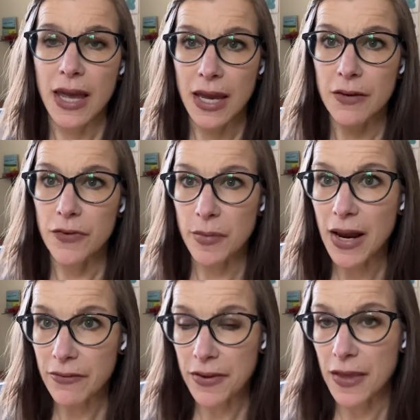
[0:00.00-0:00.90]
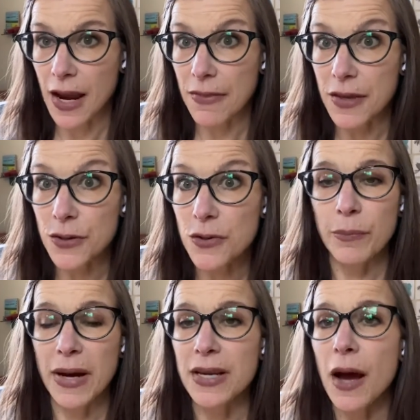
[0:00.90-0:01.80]
Anne from everything, and they do
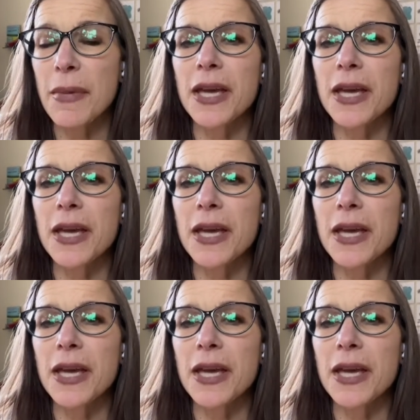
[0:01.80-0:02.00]
this by not